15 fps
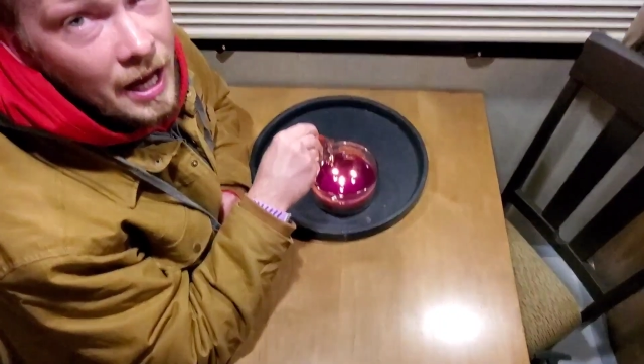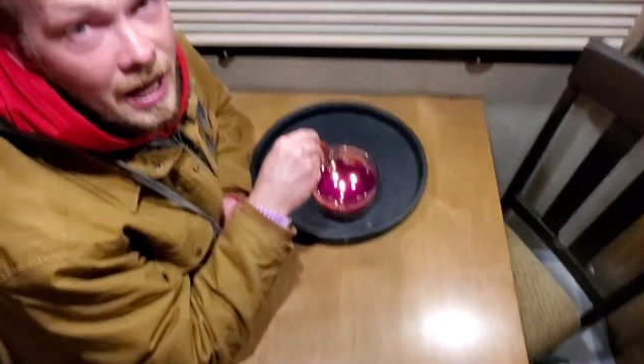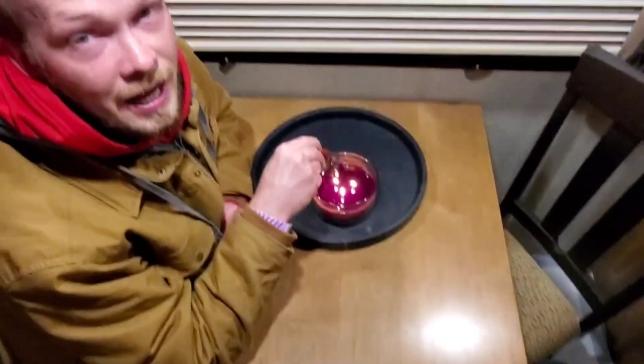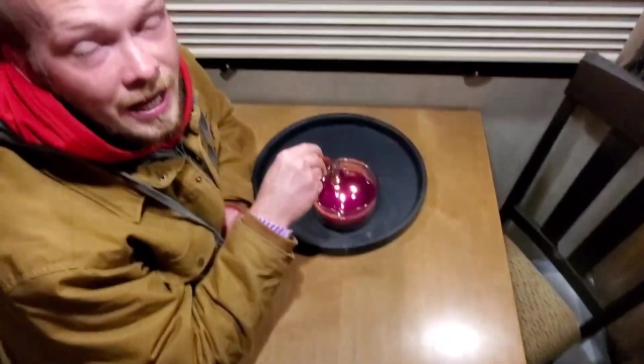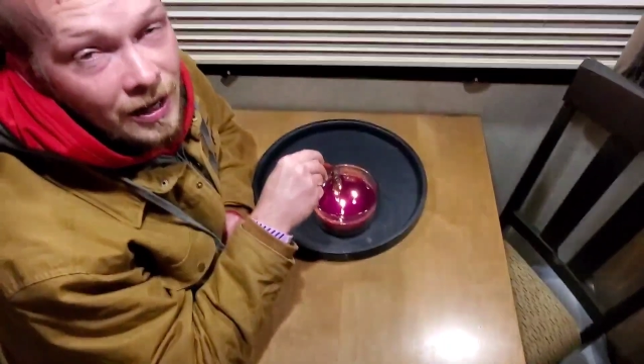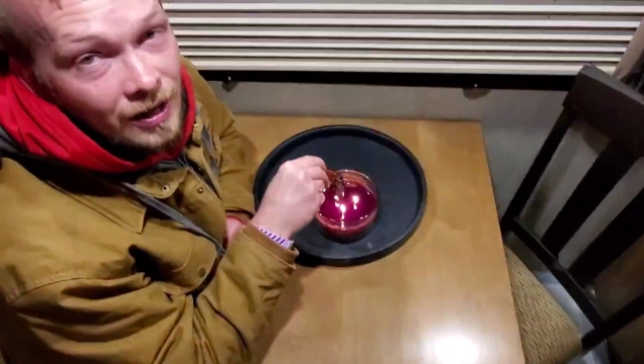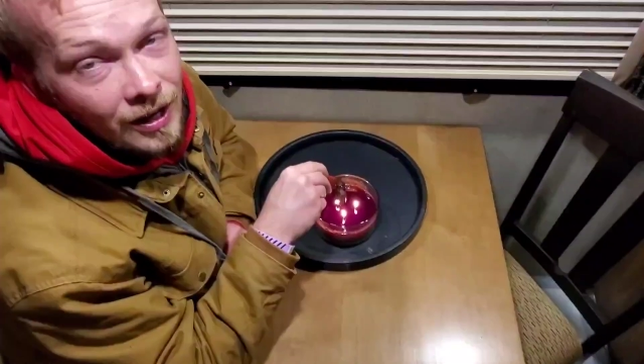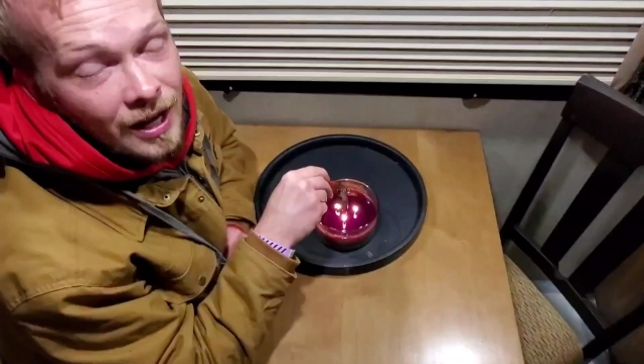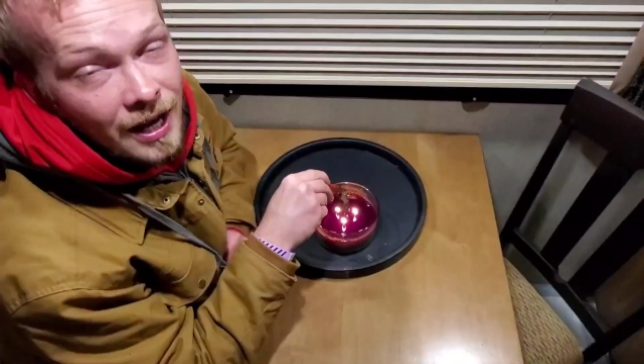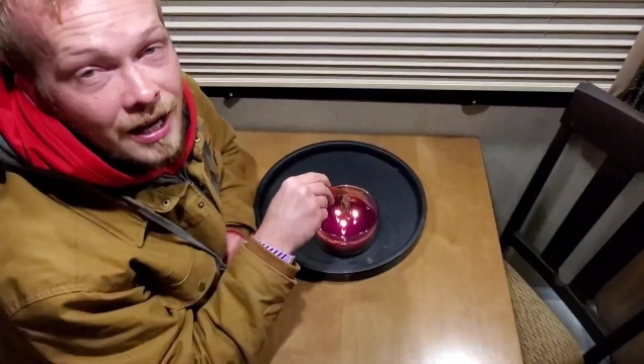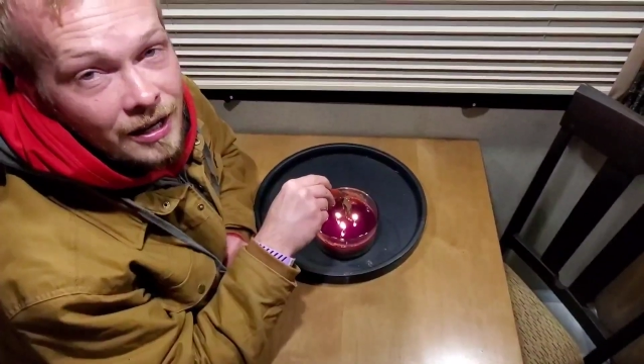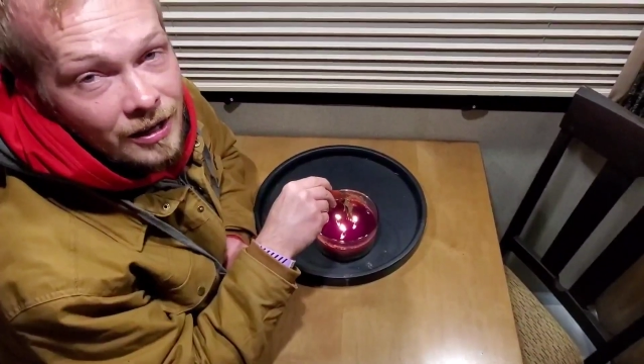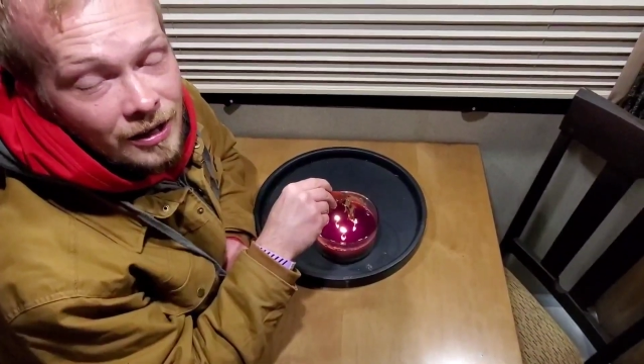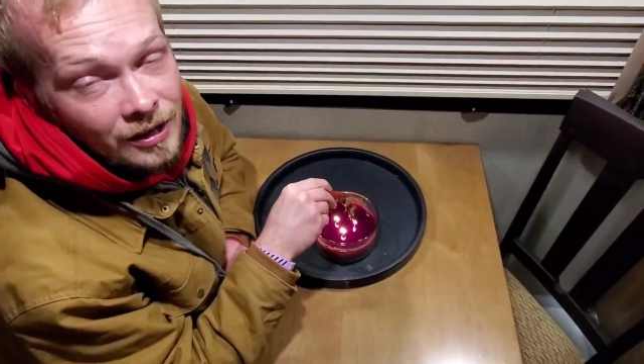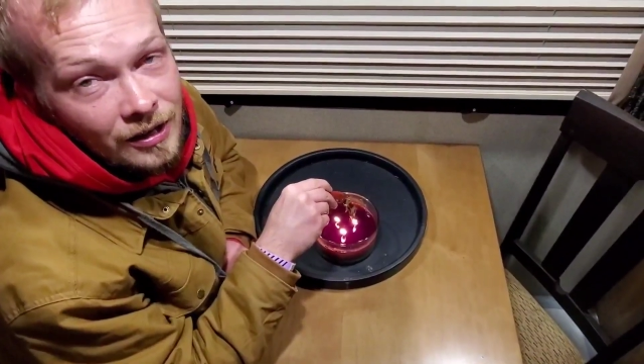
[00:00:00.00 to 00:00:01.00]
a
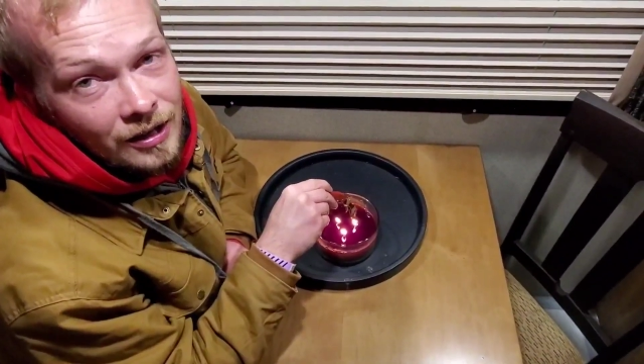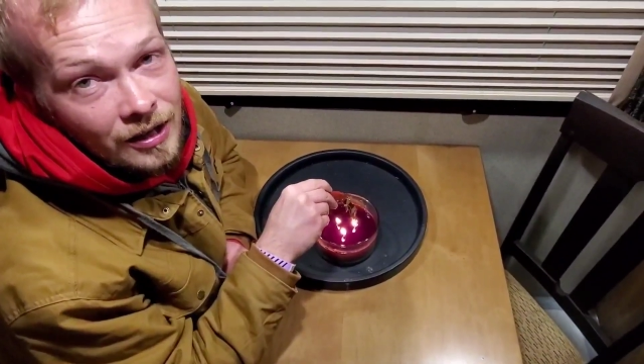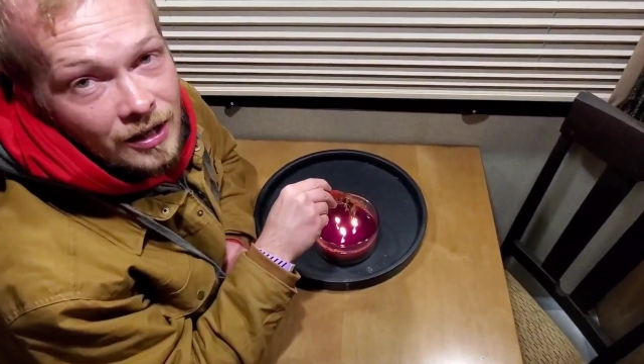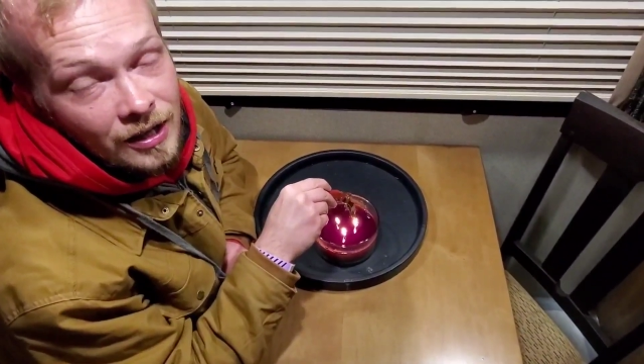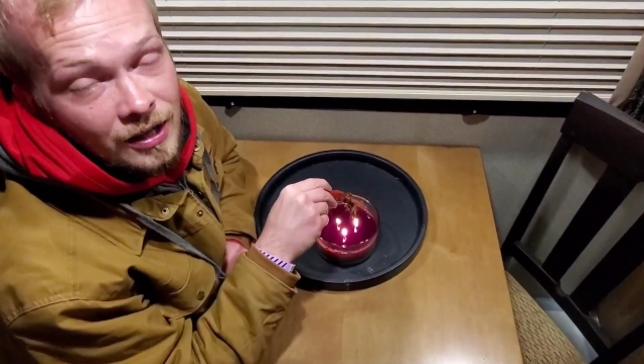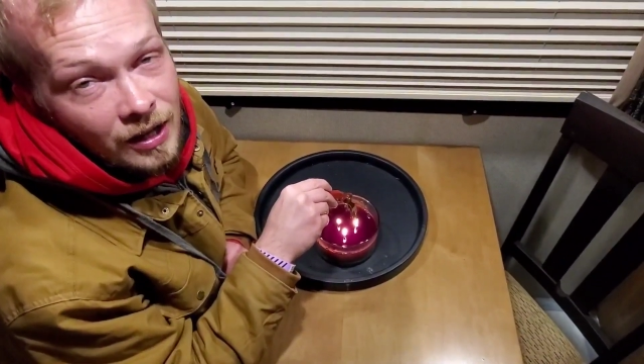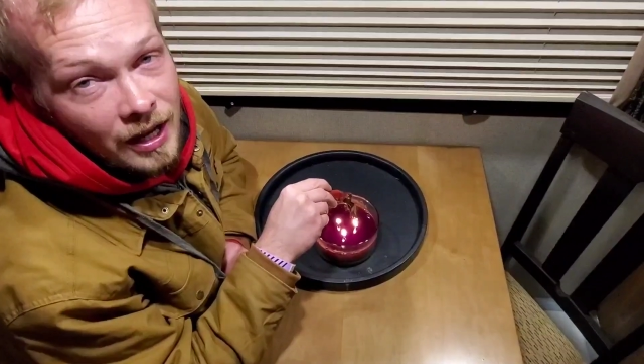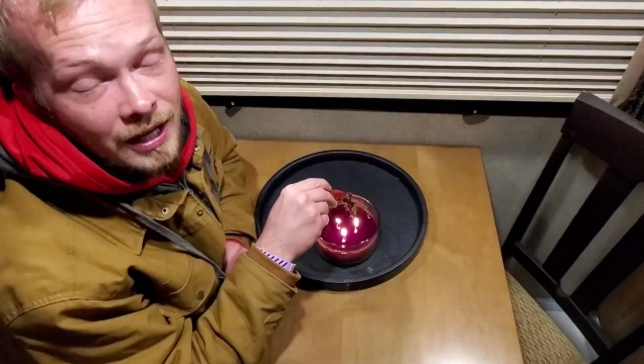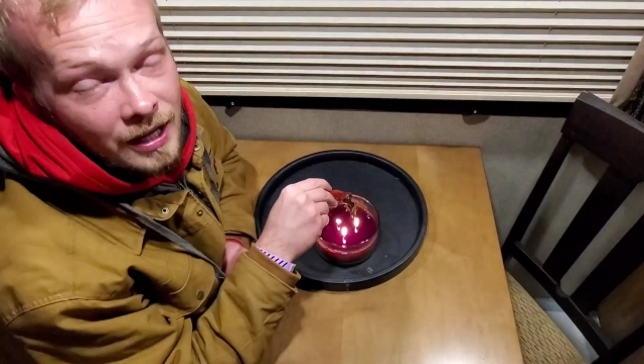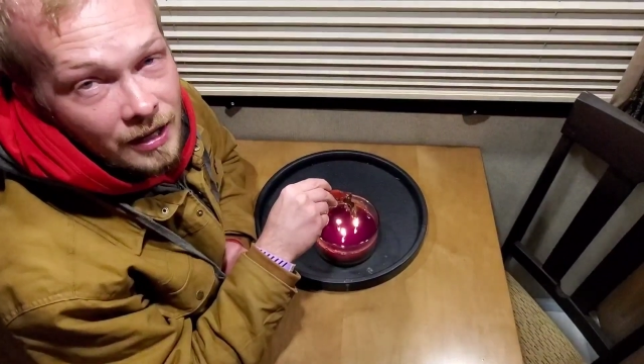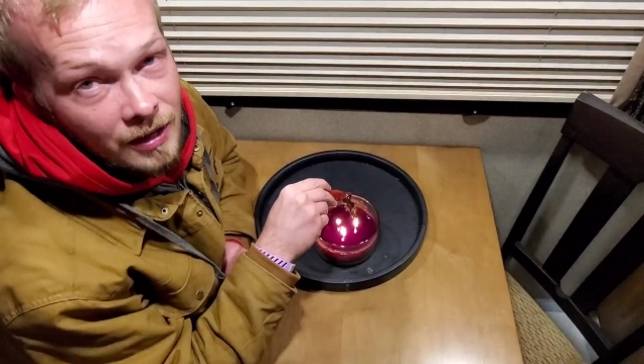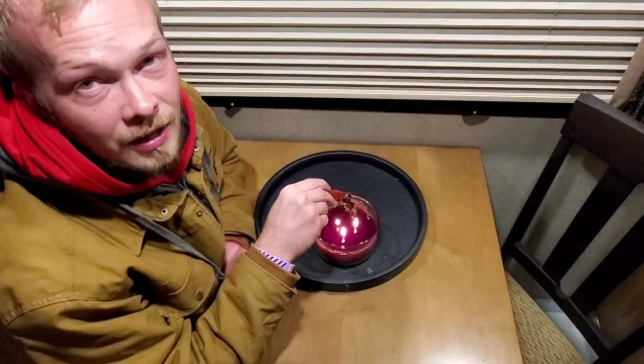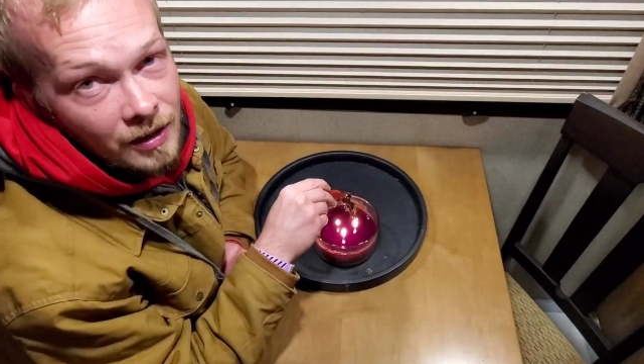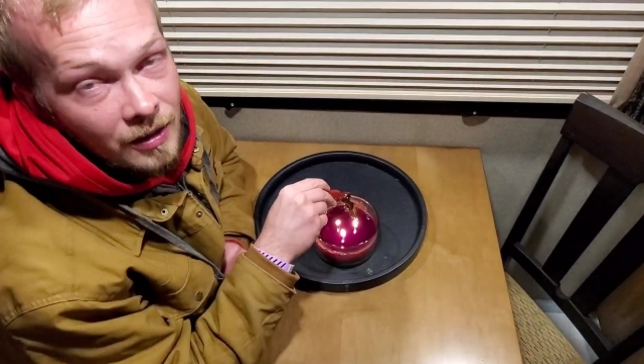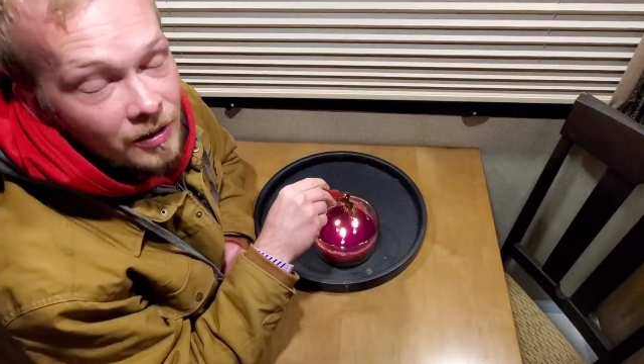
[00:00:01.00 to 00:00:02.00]
lighter, like
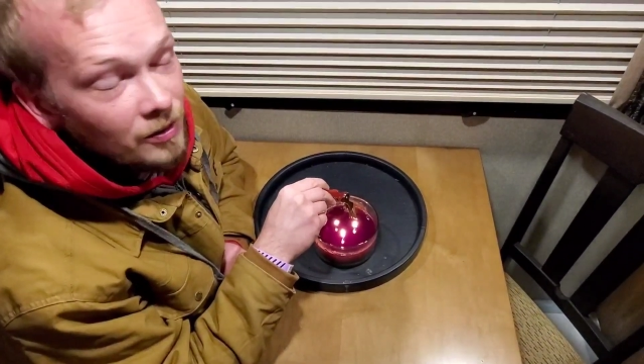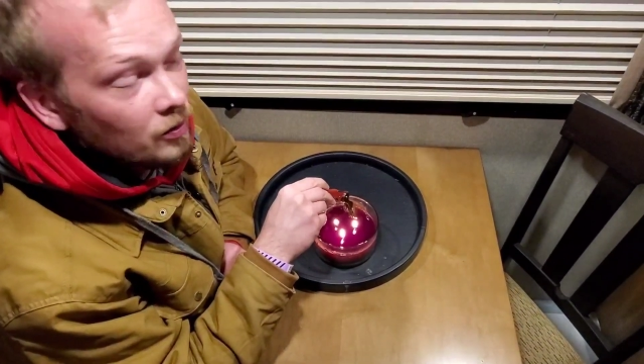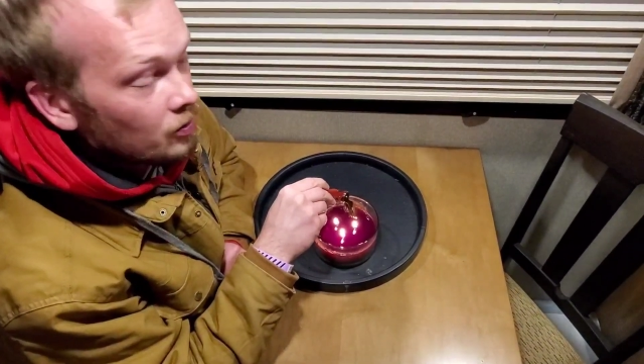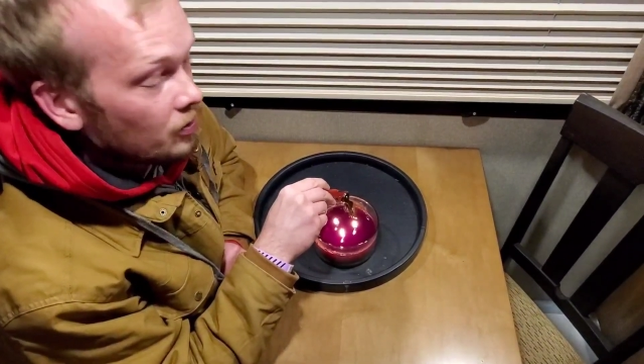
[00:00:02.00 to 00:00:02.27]
a